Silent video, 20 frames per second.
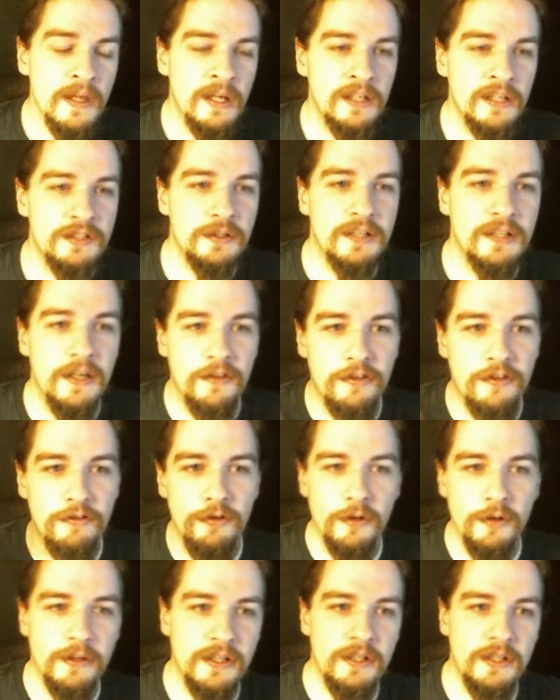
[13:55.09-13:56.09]
So you'll get
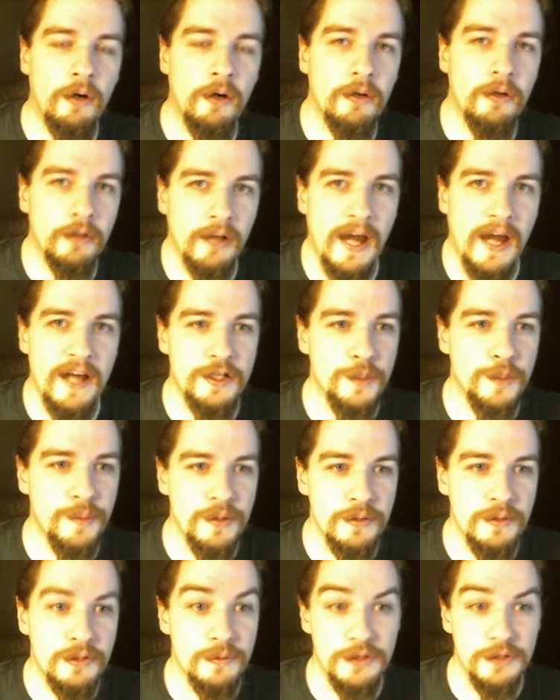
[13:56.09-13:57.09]
30 to all your
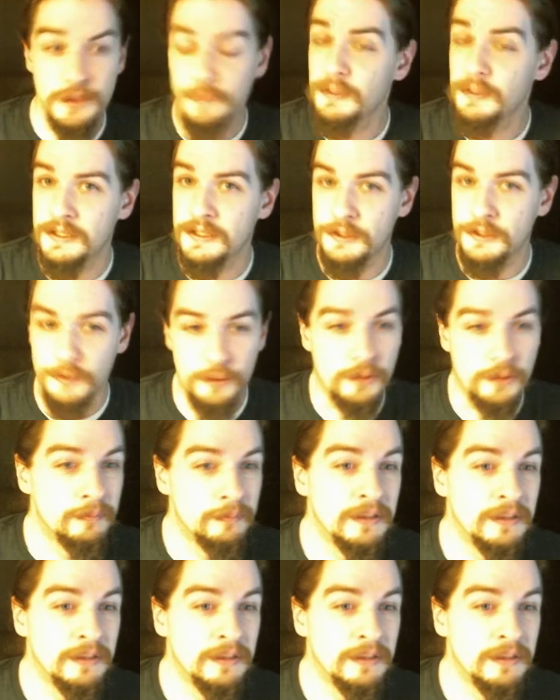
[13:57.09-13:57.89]
attributes, which is pretty cool.